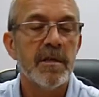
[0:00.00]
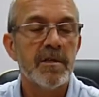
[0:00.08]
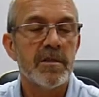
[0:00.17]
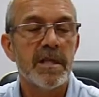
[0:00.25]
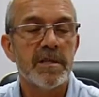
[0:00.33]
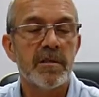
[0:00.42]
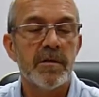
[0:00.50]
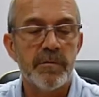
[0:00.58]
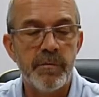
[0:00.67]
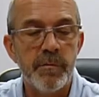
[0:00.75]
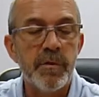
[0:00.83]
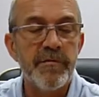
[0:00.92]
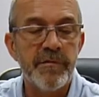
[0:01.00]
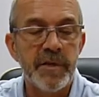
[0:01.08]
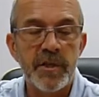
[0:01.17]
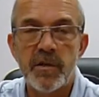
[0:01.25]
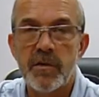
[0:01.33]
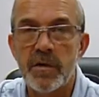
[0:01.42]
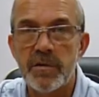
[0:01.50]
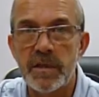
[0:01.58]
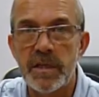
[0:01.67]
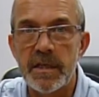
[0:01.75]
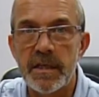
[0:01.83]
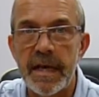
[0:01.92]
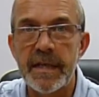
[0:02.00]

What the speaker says: So that's a brief video on the